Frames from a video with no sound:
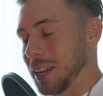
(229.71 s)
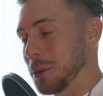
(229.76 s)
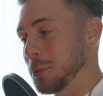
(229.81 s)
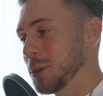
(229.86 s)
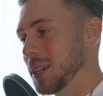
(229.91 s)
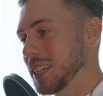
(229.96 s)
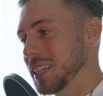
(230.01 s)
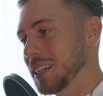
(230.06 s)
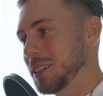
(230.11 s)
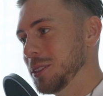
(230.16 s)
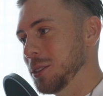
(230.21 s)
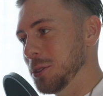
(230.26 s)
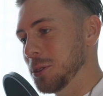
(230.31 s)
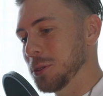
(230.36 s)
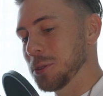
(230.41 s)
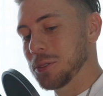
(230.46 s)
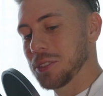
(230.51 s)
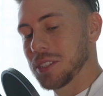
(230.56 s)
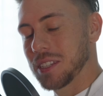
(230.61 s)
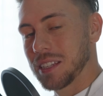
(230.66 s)
and we can
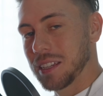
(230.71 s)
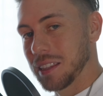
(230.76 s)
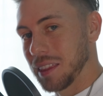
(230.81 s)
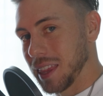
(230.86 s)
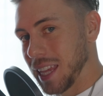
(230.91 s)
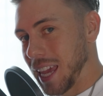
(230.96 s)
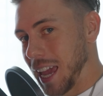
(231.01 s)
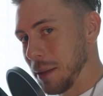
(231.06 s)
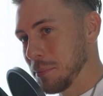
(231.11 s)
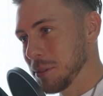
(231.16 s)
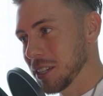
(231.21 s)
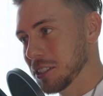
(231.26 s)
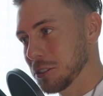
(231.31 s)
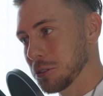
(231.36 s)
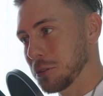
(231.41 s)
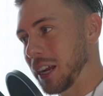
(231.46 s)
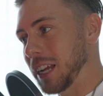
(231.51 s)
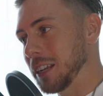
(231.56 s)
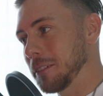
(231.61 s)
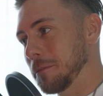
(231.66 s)
use the MX
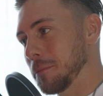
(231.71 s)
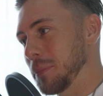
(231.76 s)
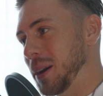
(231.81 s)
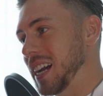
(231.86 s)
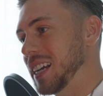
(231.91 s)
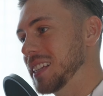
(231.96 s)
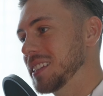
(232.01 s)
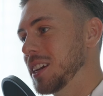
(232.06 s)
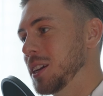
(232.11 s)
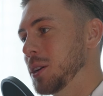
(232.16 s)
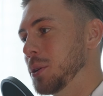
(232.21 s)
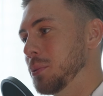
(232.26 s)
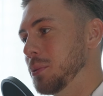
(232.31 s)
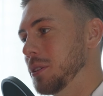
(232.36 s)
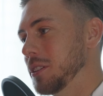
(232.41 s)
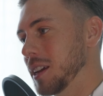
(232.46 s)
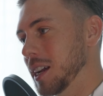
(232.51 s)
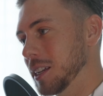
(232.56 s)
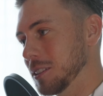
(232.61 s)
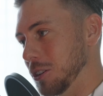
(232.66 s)
Creative Pad
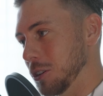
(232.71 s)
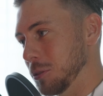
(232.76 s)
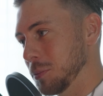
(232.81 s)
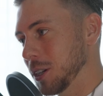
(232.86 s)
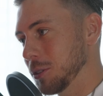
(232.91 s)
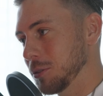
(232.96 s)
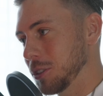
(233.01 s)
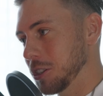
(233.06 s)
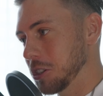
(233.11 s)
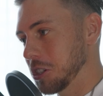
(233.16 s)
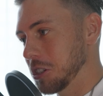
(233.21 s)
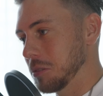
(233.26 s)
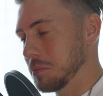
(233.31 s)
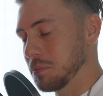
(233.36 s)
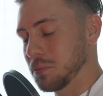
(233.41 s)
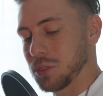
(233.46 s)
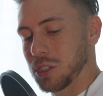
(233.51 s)
with Adobe Audition.